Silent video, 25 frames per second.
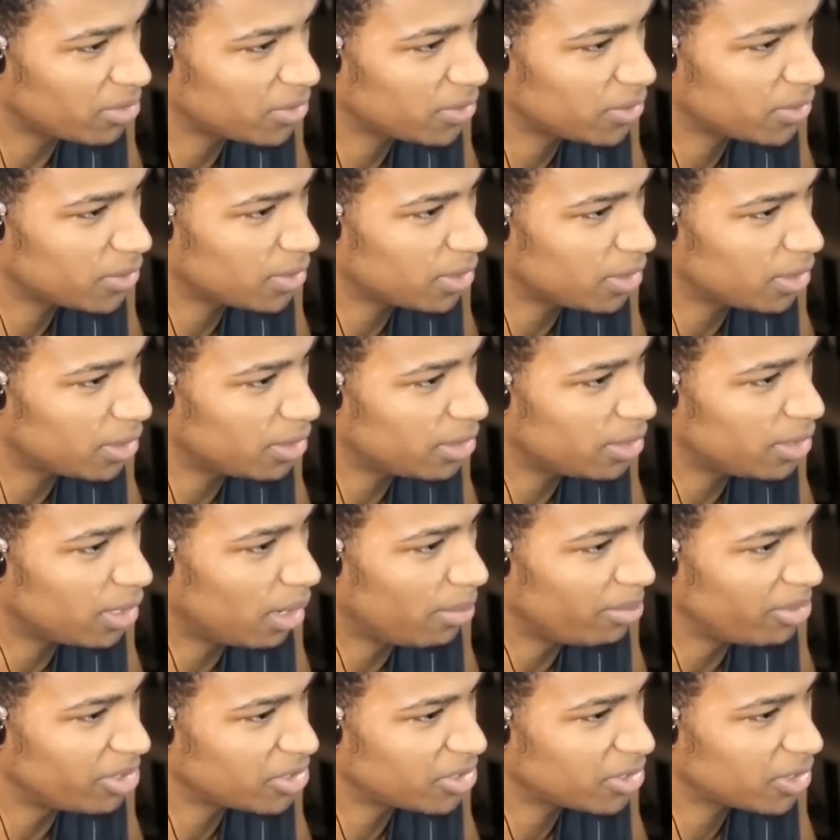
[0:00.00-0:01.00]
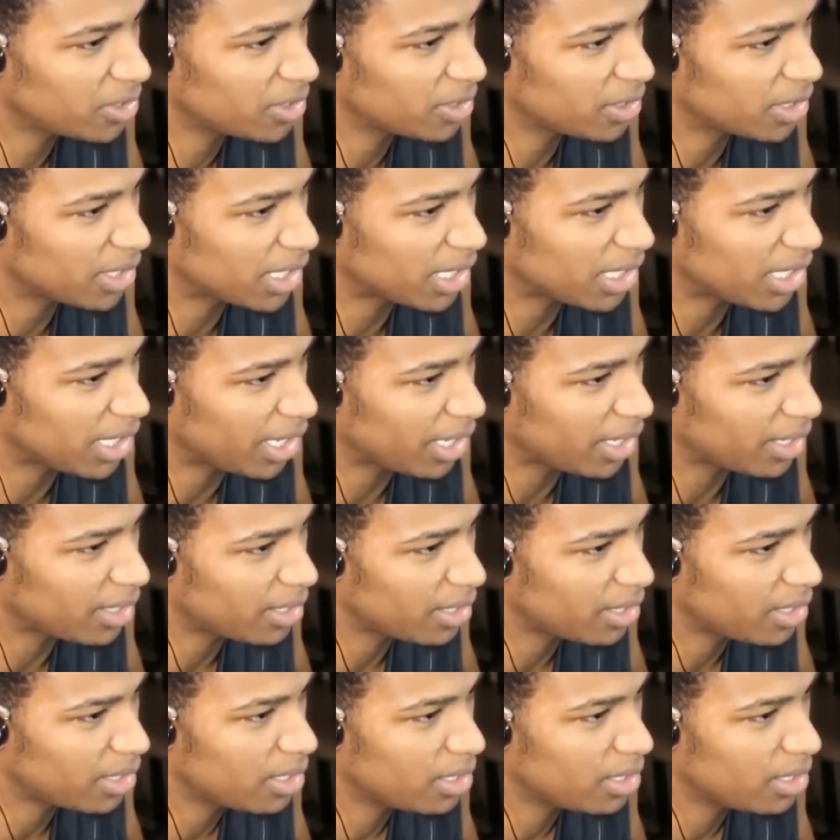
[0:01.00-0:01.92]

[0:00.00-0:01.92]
This is the dumbest shit.